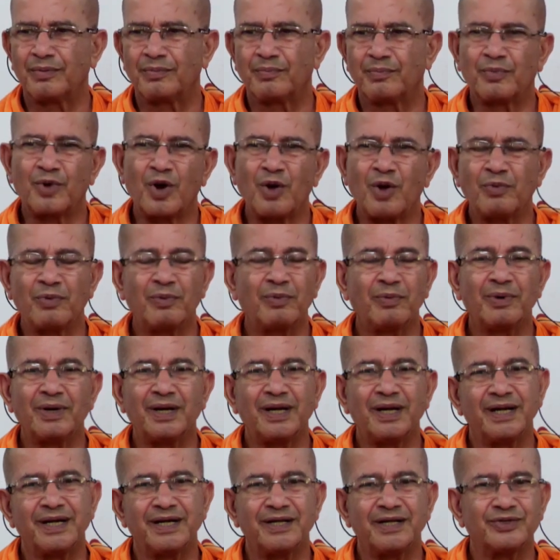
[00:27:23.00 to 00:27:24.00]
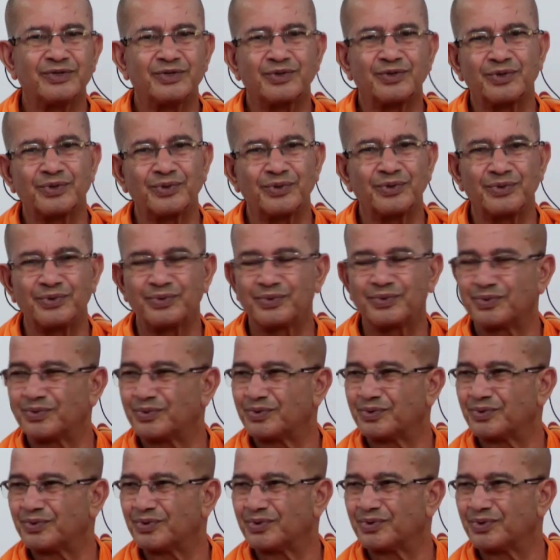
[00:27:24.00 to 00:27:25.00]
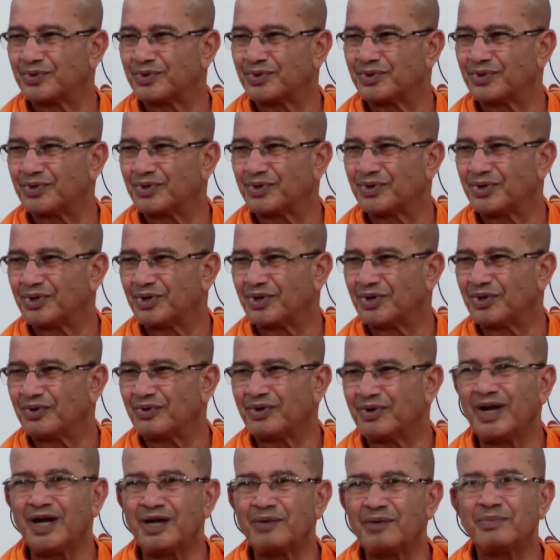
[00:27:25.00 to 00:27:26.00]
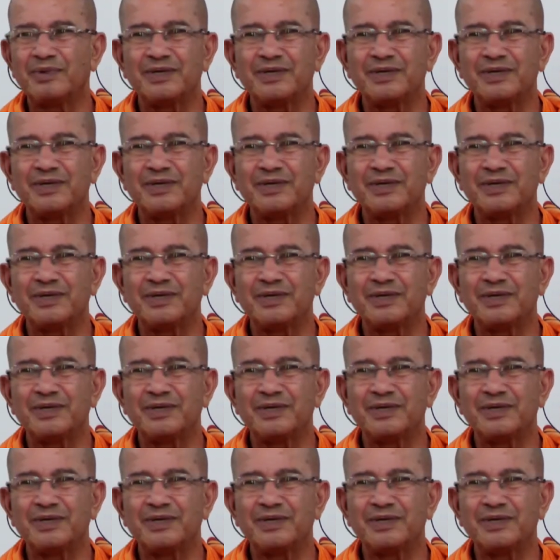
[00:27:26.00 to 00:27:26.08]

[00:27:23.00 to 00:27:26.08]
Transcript: Probably it is true. Let